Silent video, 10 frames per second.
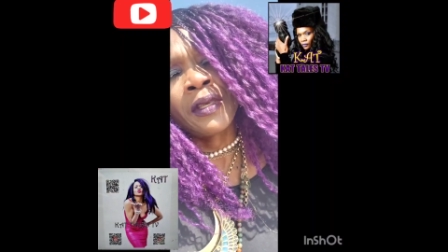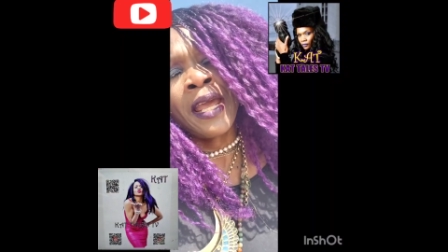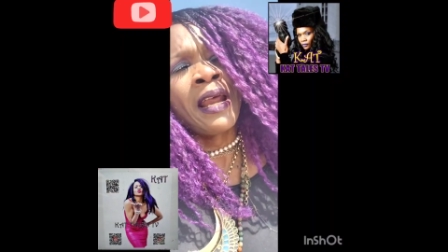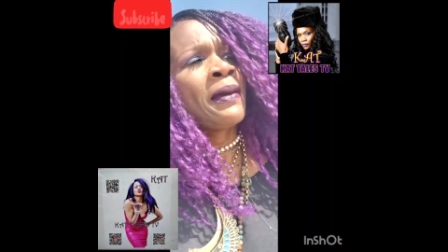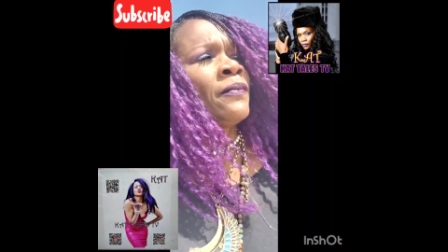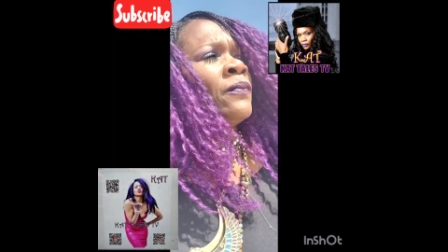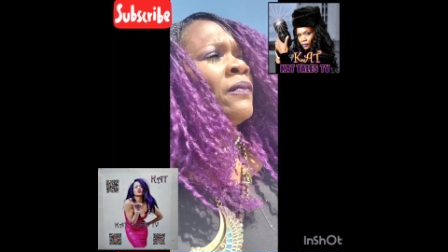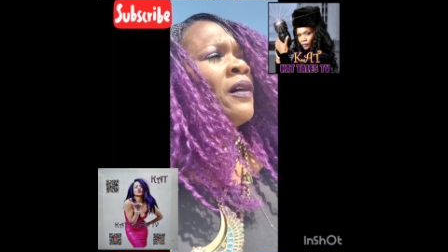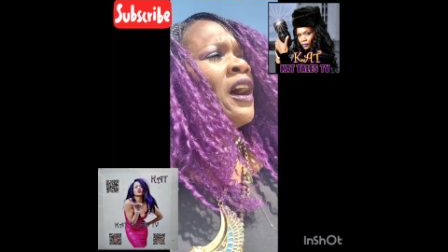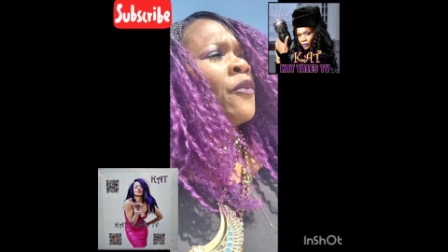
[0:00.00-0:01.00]
And
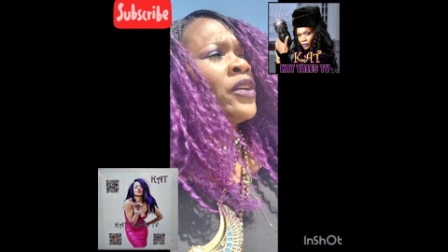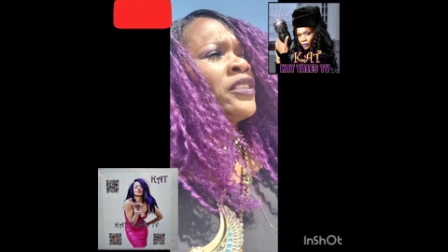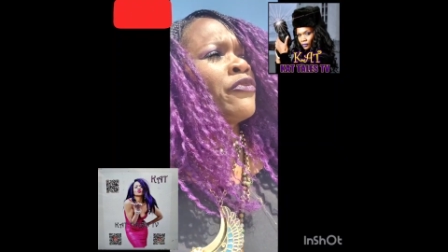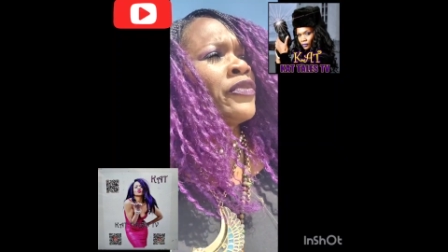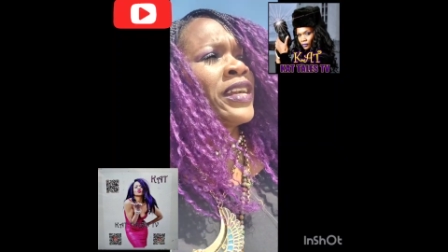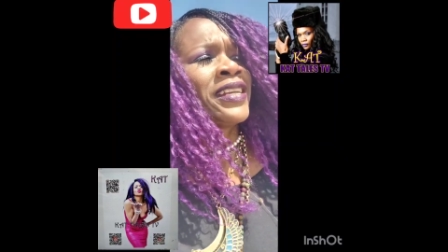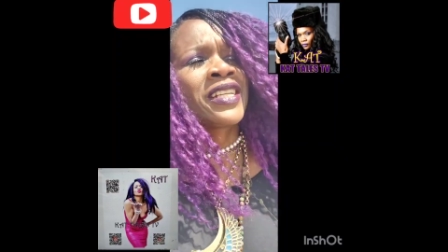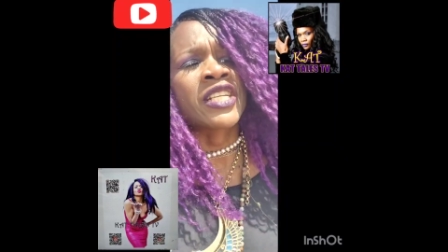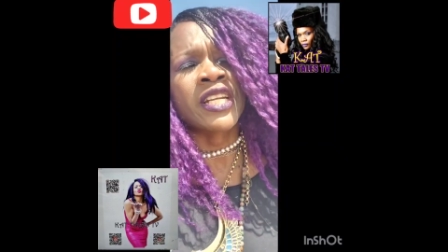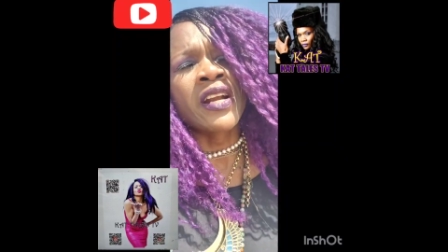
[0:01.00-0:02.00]
I wasn't ready to
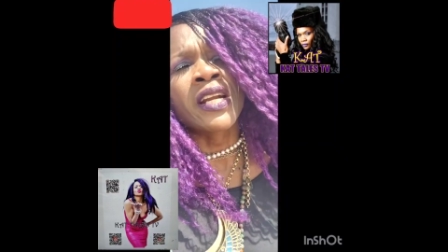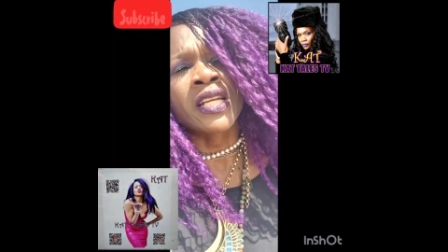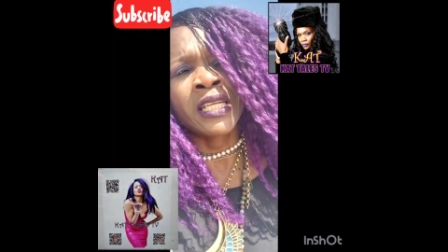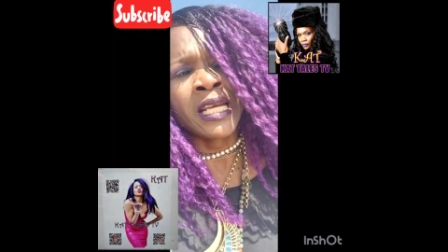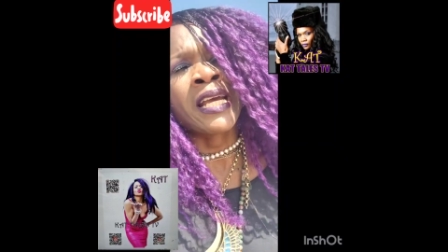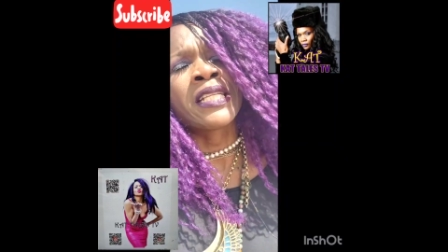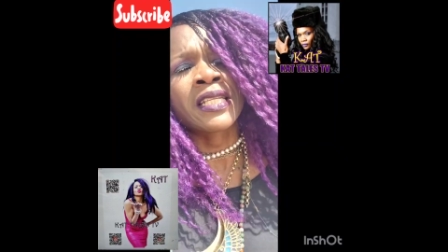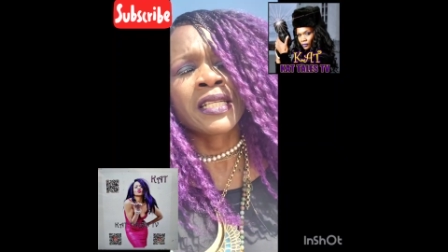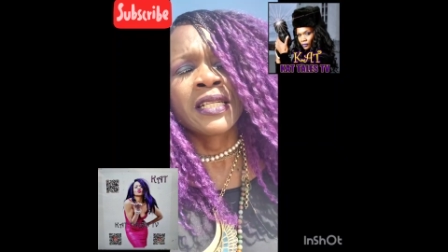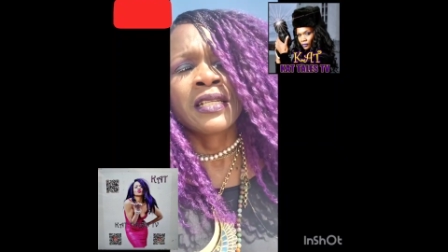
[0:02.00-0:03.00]
share it
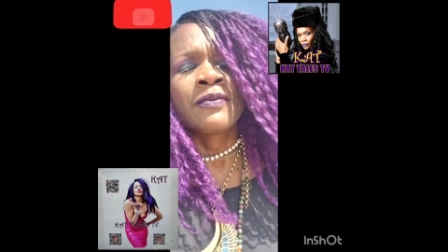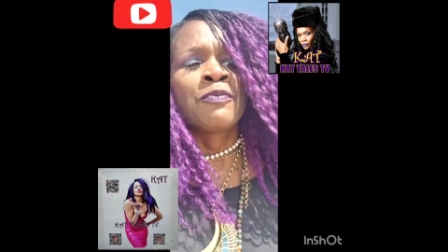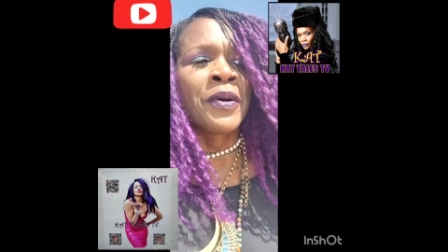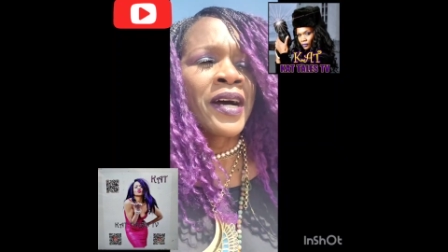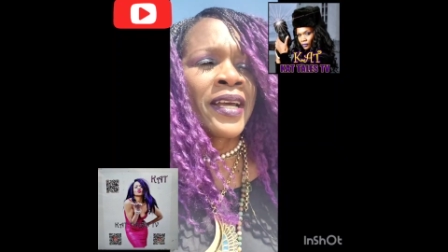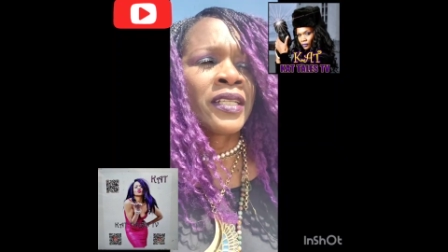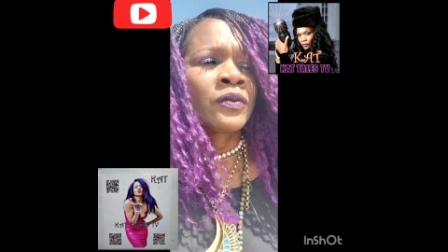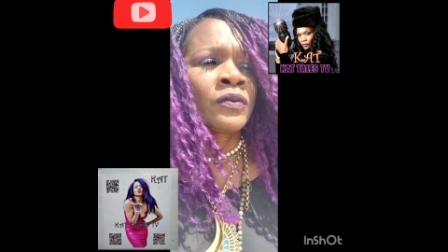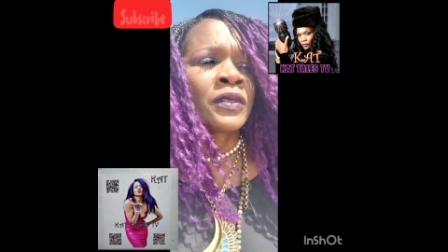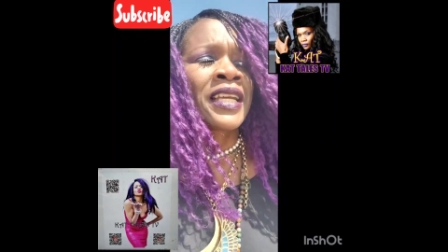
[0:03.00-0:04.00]
yet. But
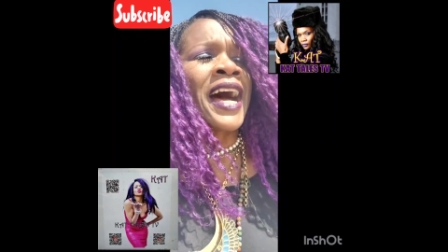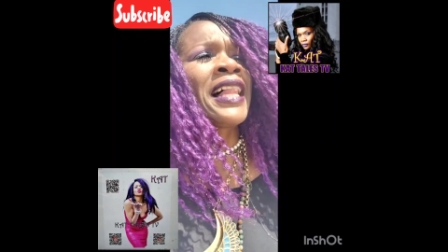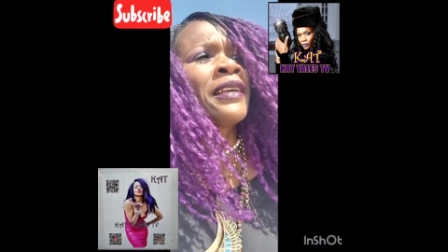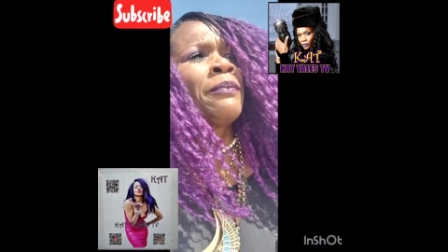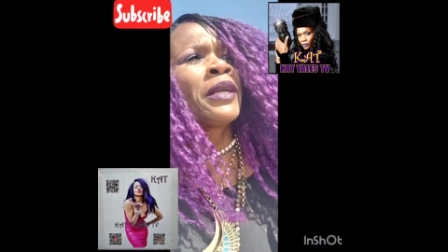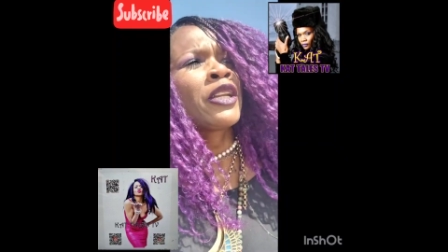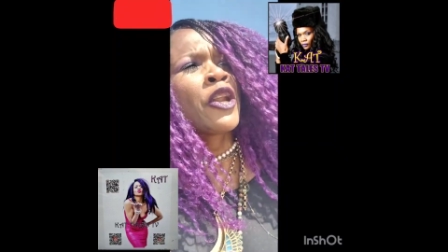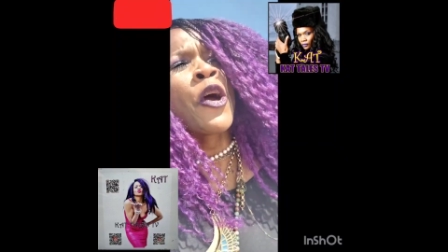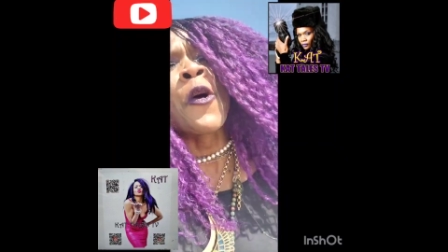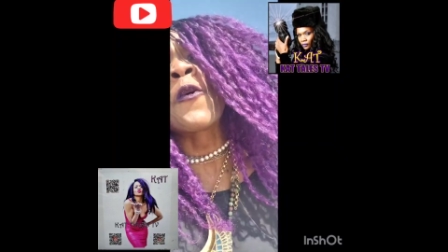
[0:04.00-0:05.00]
Kylie
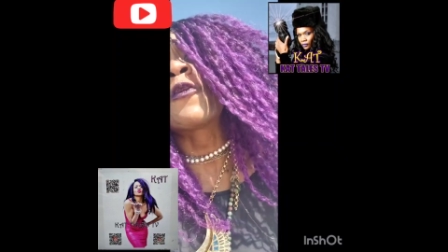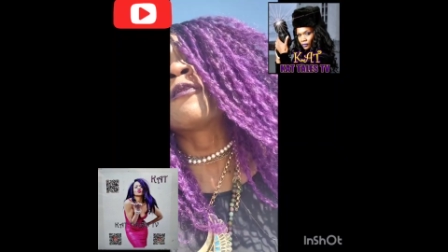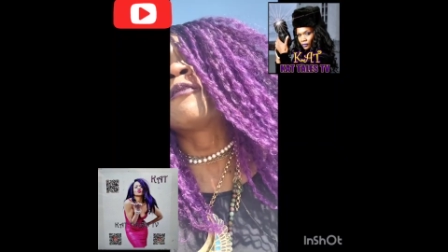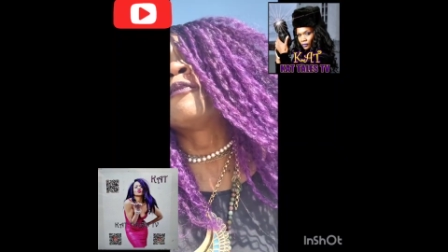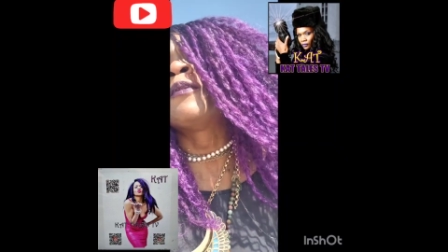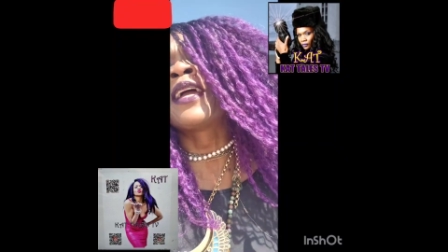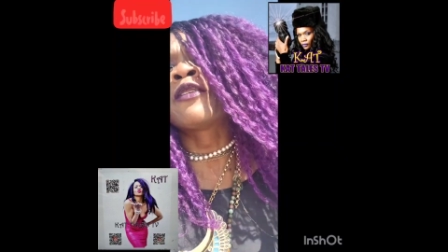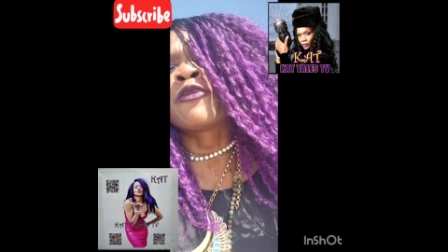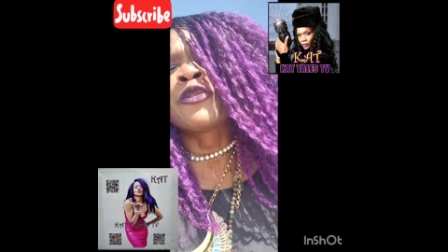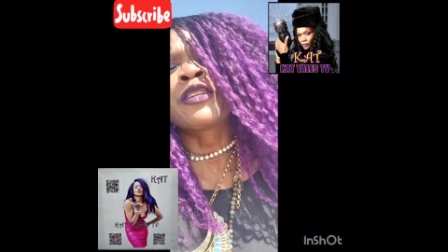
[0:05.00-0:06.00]
Minogue made
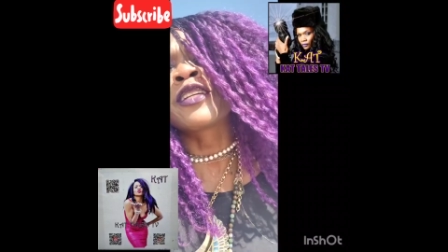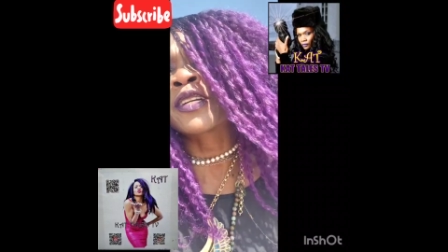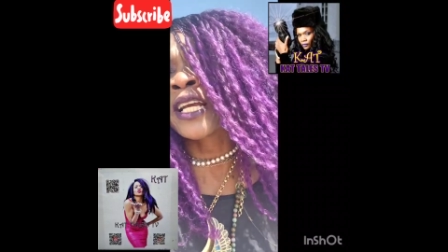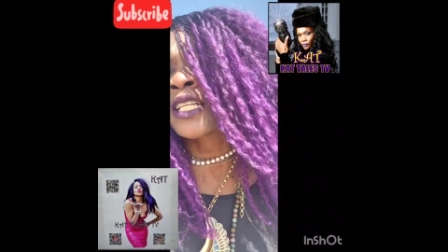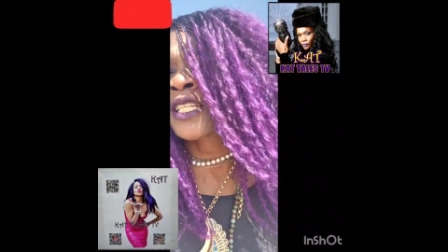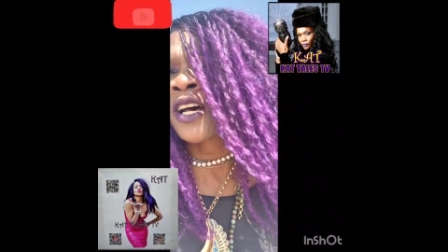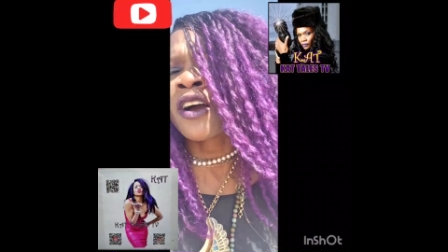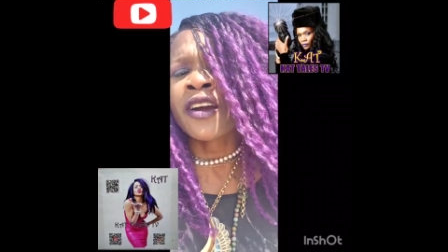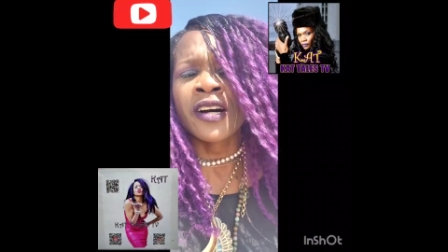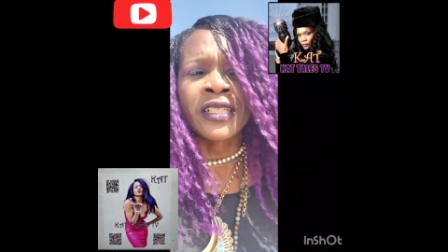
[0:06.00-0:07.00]
a really great
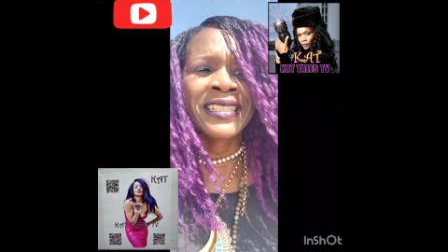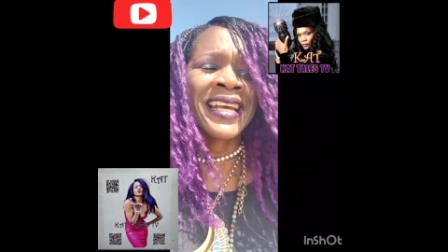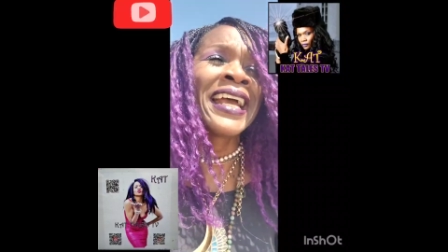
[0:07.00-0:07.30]
song called